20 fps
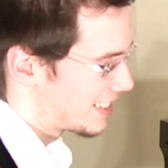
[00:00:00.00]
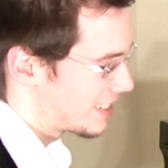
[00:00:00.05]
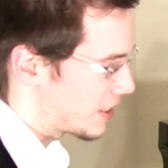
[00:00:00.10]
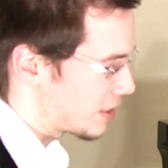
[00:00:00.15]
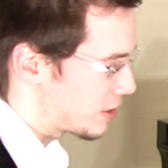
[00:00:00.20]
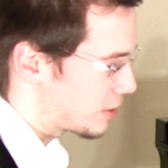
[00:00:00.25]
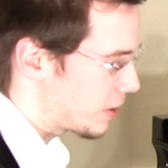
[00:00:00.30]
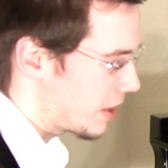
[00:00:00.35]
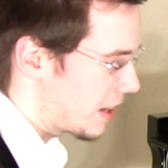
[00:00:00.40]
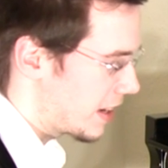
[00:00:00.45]

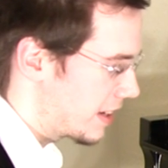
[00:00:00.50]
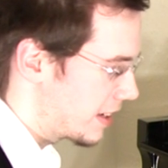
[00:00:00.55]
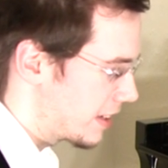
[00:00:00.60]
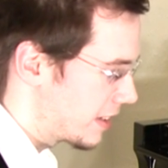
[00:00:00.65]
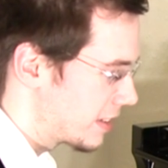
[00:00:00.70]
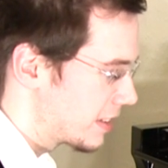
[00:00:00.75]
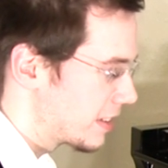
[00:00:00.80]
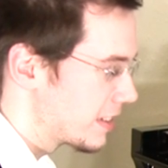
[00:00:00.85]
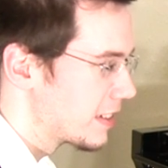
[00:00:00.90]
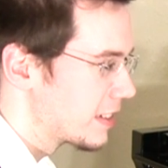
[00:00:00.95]
Just try
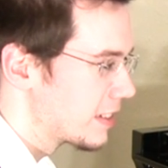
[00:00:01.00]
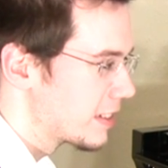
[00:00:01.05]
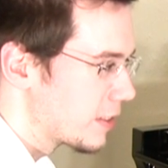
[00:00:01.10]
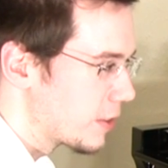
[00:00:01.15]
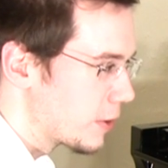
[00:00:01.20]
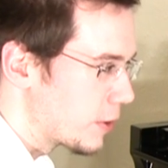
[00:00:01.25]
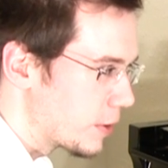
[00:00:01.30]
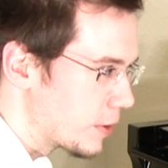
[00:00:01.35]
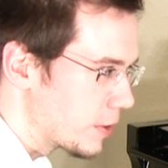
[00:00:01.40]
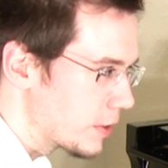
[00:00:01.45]

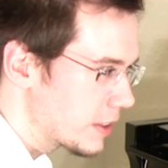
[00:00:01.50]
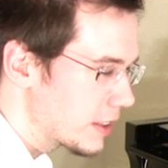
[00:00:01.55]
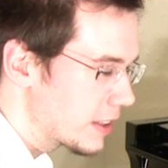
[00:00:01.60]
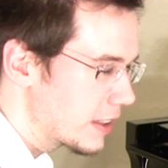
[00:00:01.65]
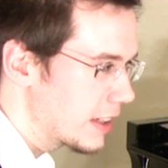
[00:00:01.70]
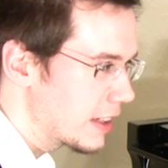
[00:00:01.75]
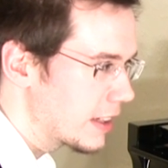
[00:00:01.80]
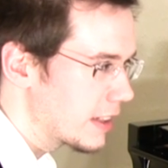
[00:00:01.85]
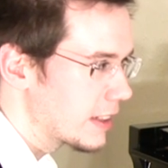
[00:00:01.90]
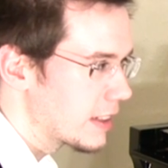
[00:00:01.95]

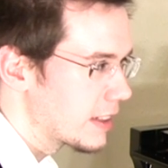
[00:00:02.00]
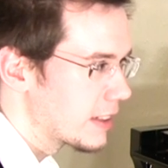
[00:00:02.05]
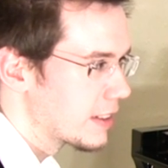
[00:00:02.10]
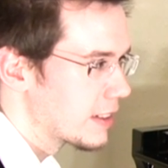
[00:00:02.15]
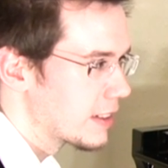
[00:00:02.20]
holding it.